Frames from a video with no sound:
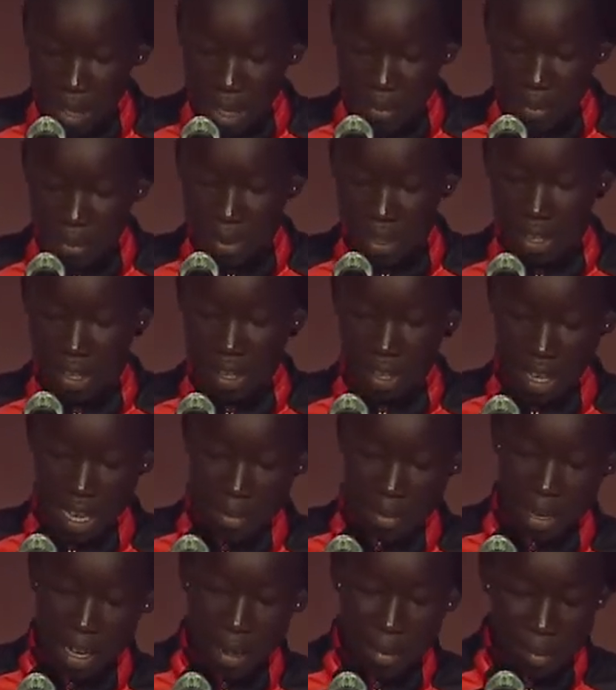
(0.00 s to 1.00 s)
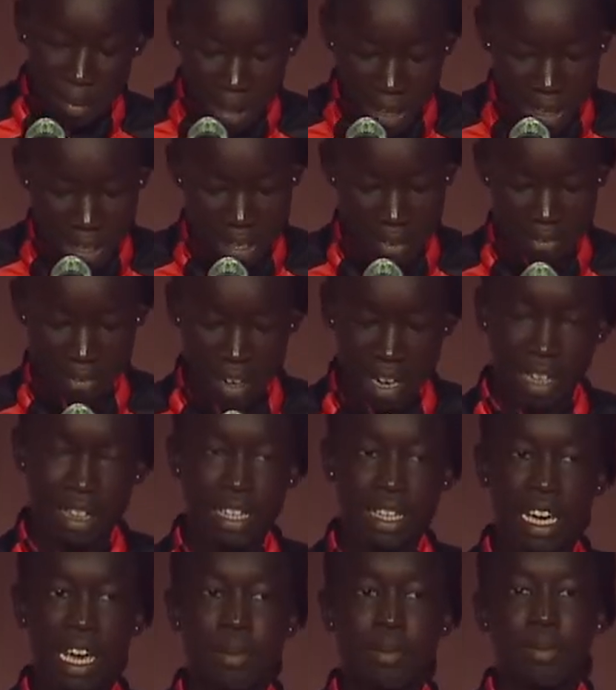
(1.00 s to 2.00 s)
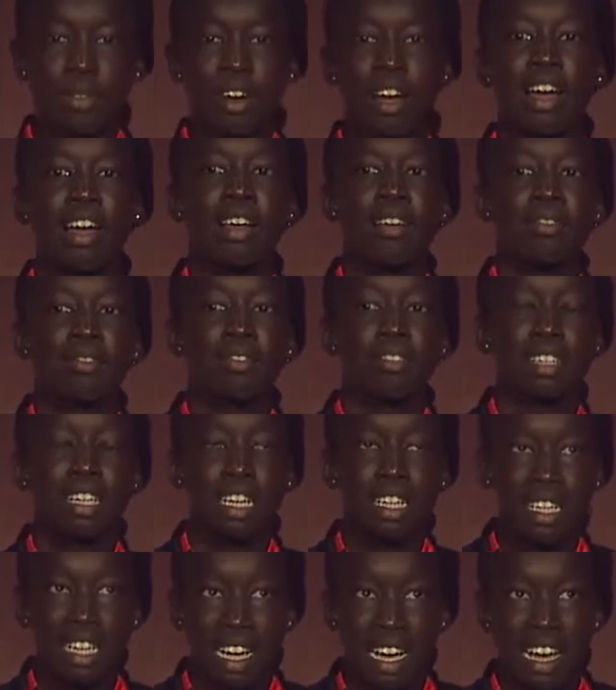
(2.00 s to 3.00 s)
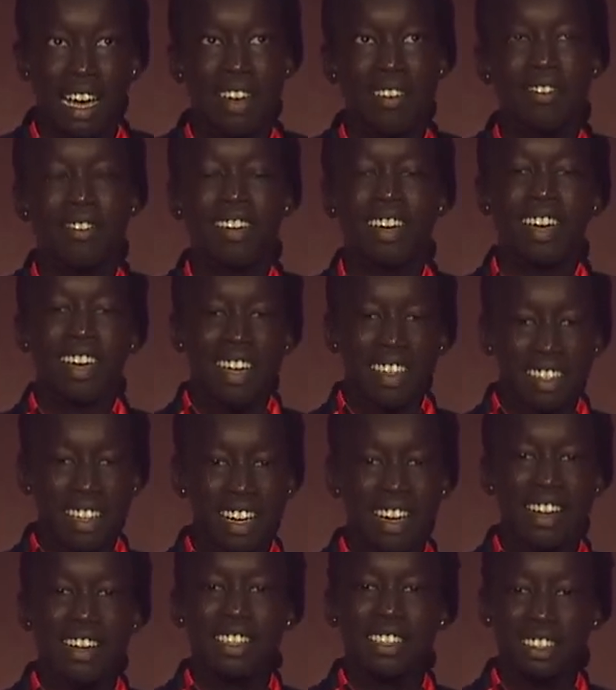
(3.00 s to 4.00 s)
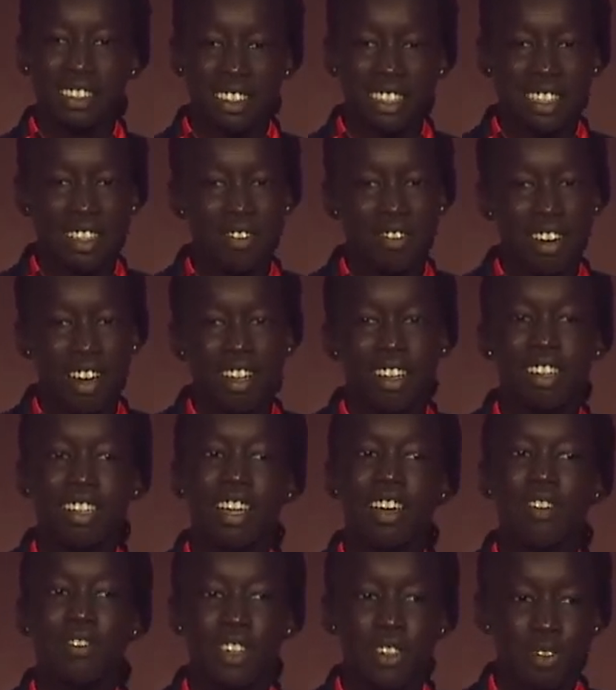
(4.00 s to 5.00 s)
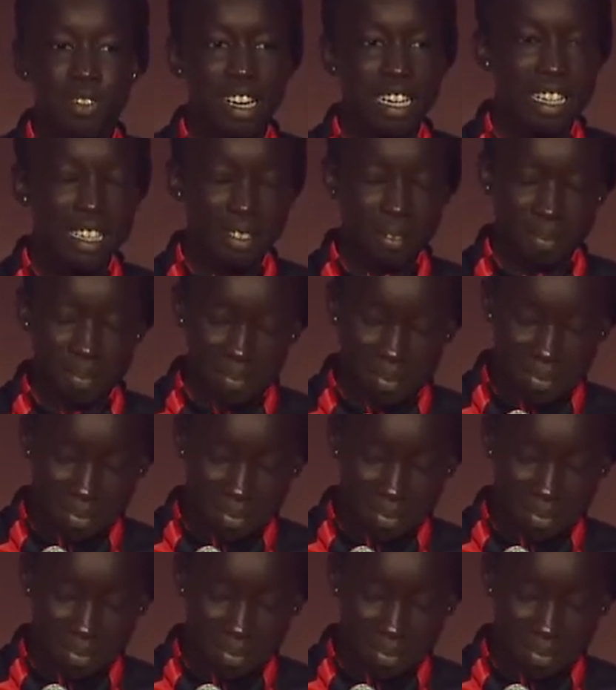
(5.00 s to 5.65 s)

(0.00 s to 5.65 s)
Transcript: pumping and my body finally came alive that I truly fell in love with running.